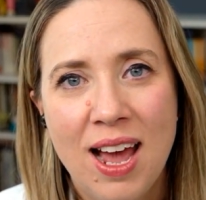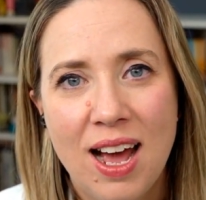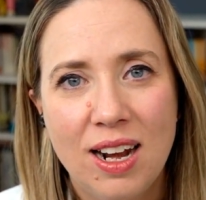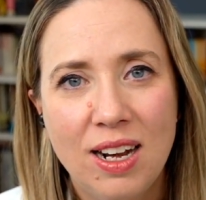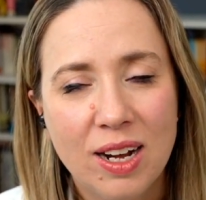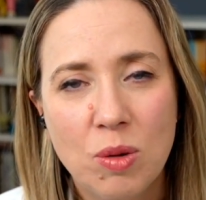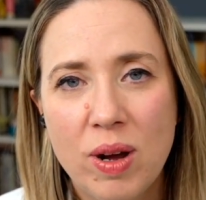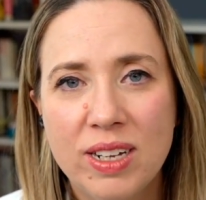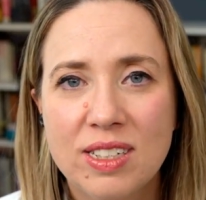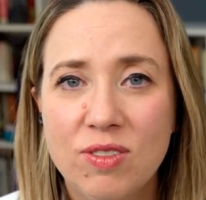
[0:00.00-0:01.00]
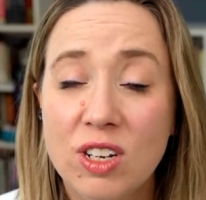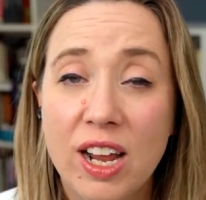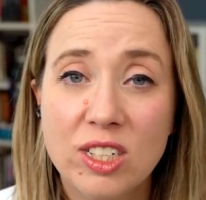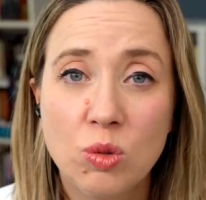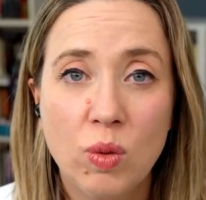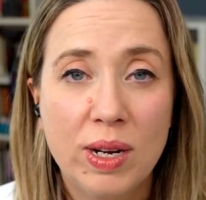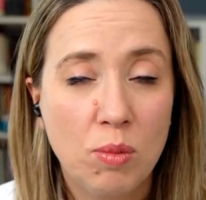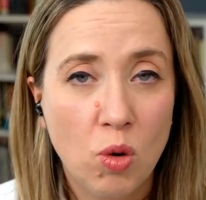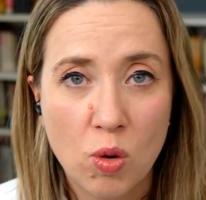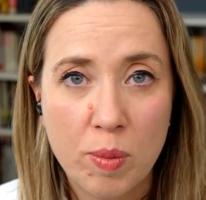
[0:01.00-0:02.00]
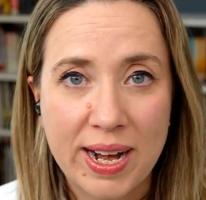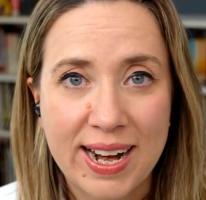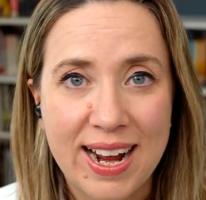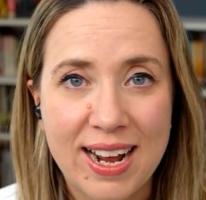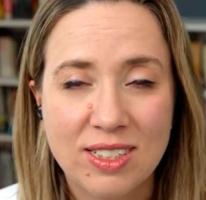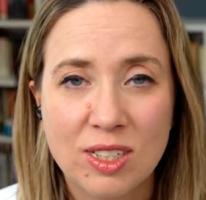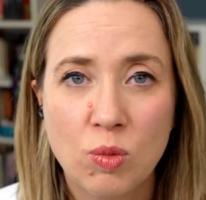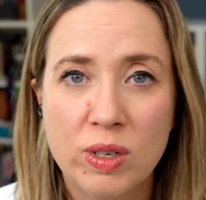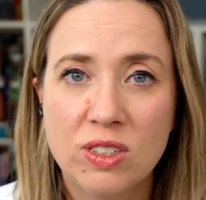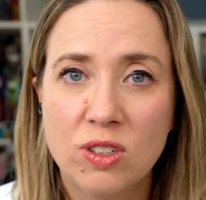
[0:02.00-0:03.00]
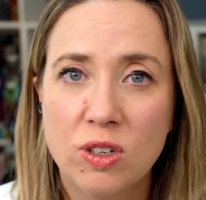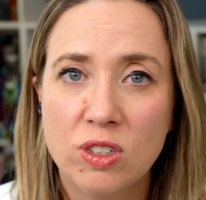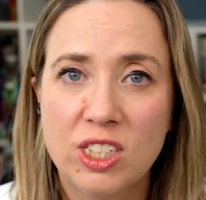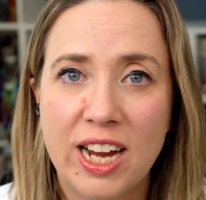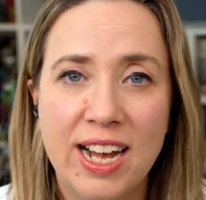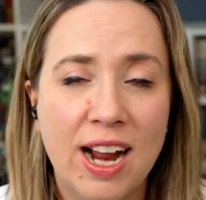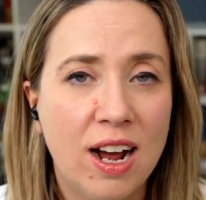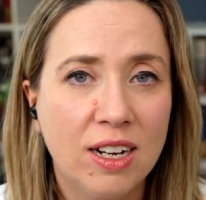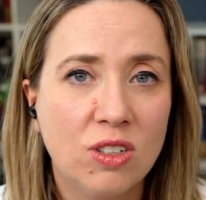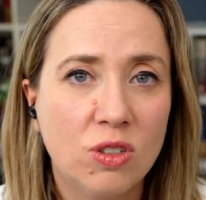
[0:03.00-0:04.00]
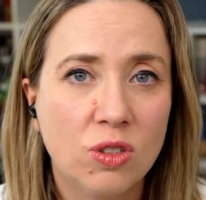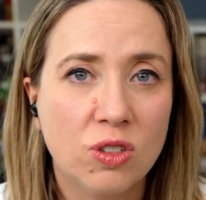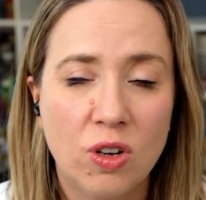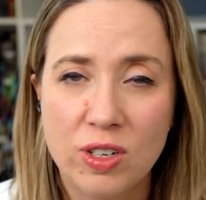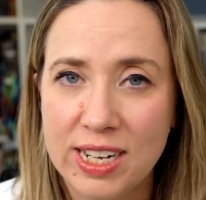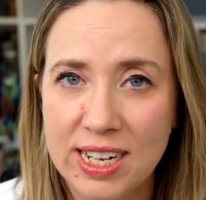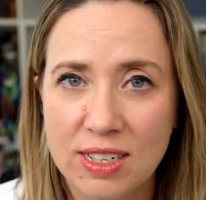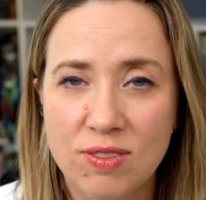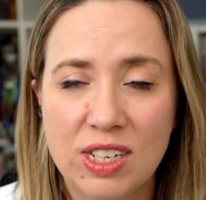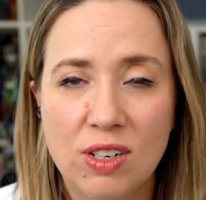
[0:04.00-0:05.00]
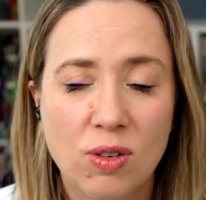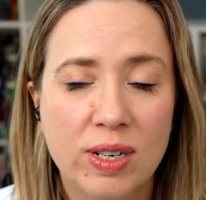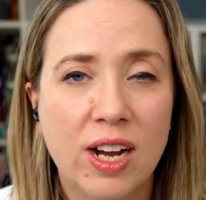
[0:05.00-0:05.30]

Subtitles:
Likewise, if you'd like to read more about our housing research and our articles on negative gearing,